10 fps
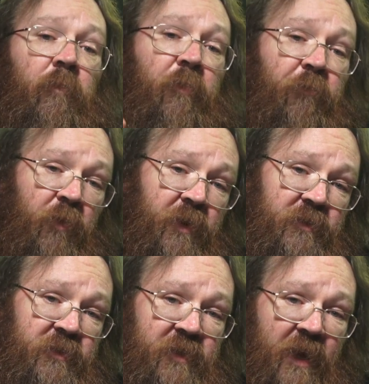before I
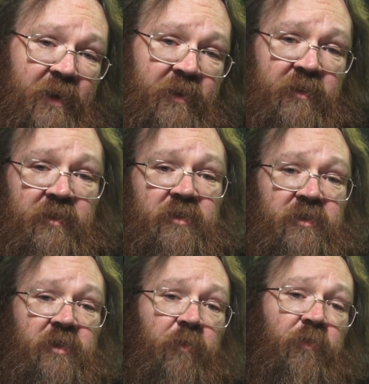get started,
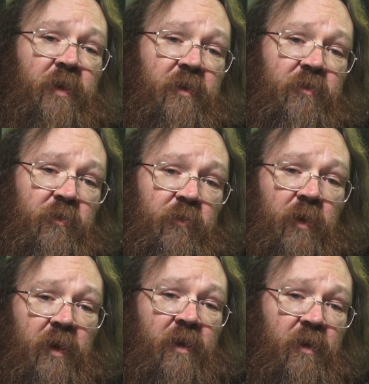just don't forget
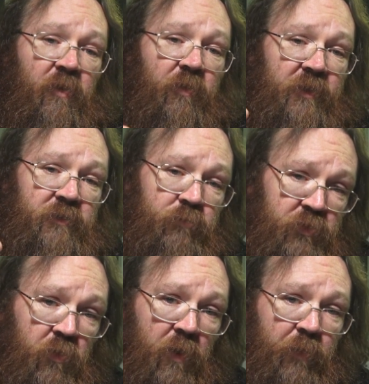to click on that
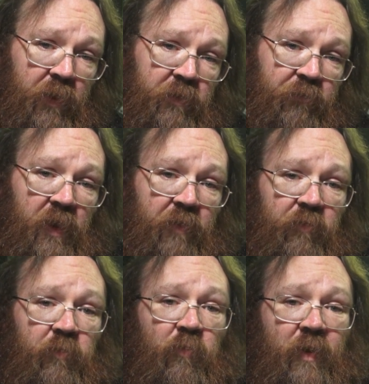subscribe button if you
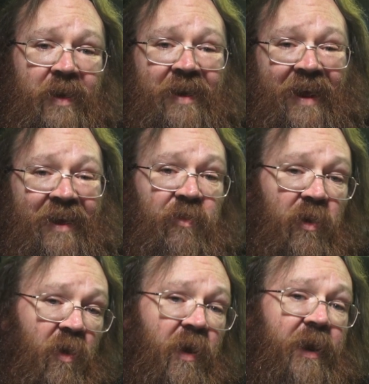haven't already,
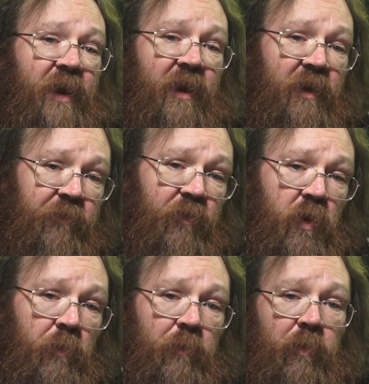and the like, and leave
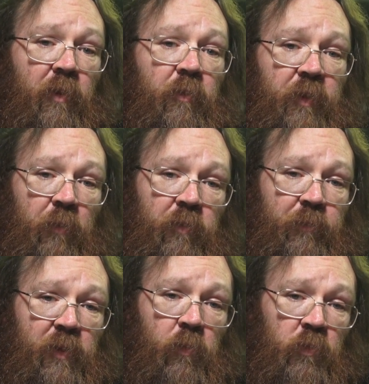a comment below. That
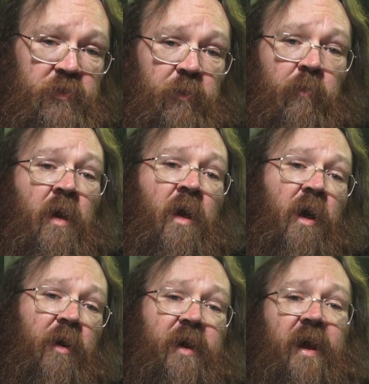would be awesome.
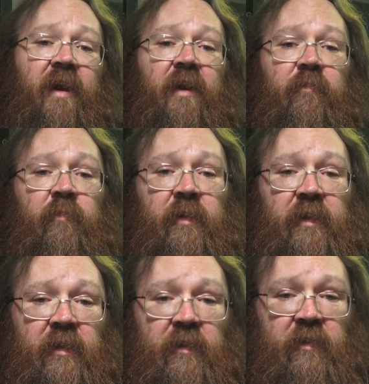Okay, let
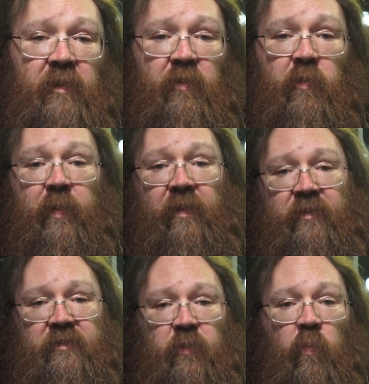me tell you
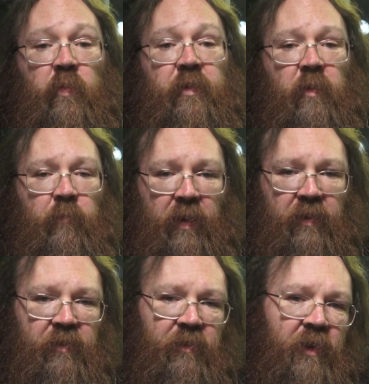about this audio
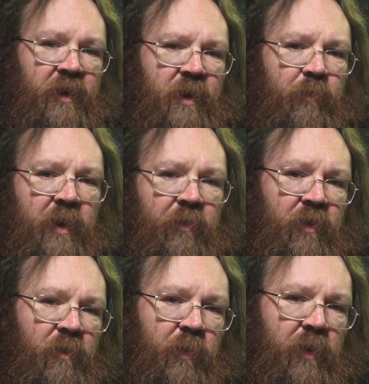bug that I keep
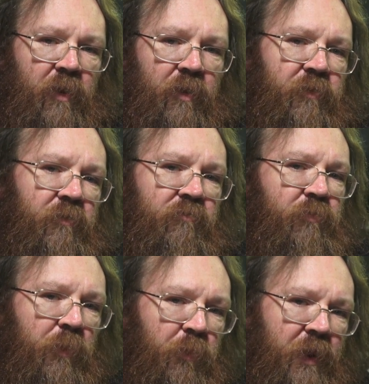hearing about
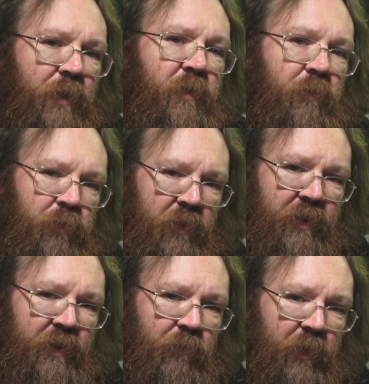and people keep
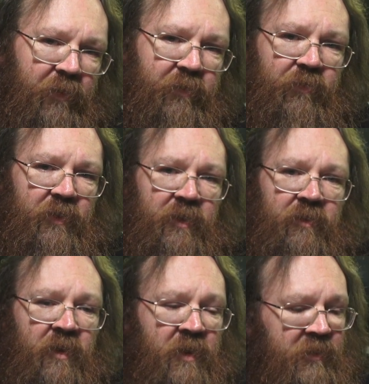complaining about, and
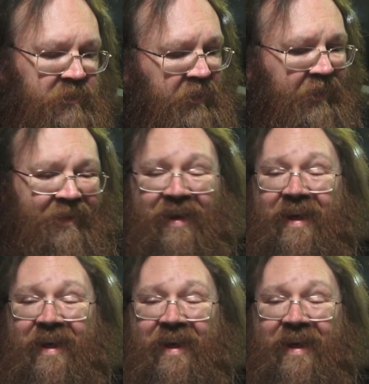they're saying,